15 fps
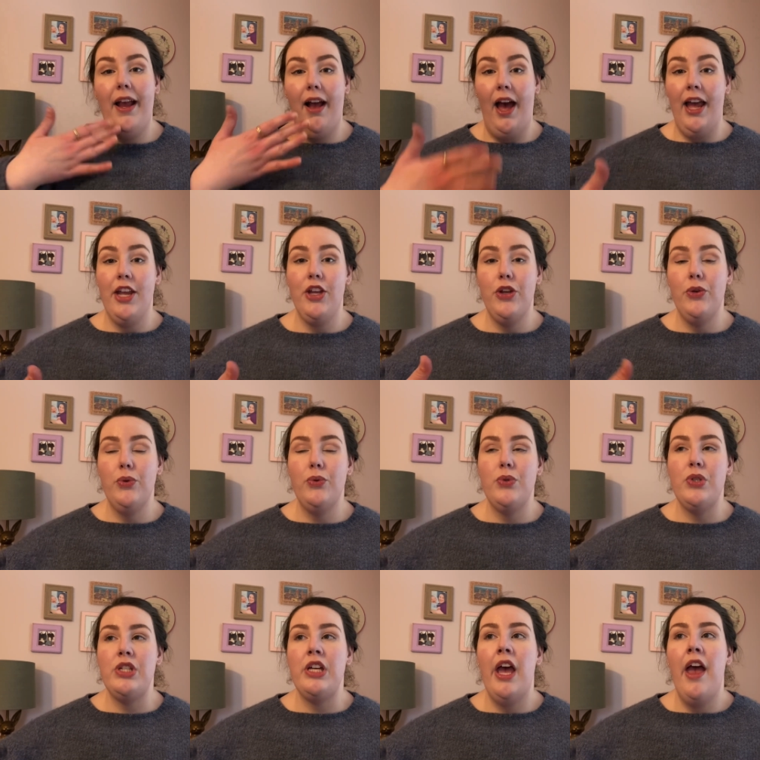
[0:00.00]
I
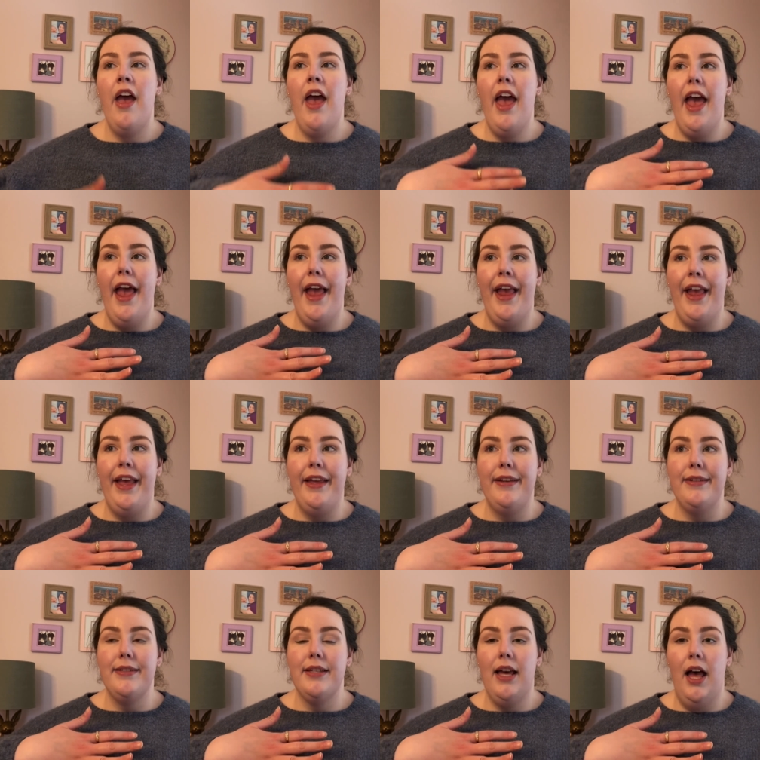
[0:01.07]
used
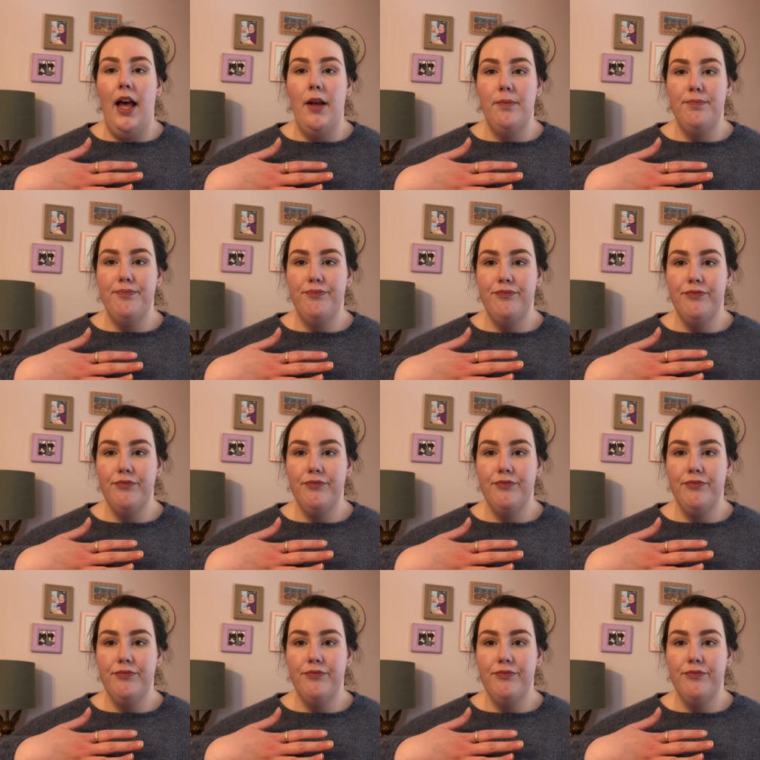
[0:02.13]
and um,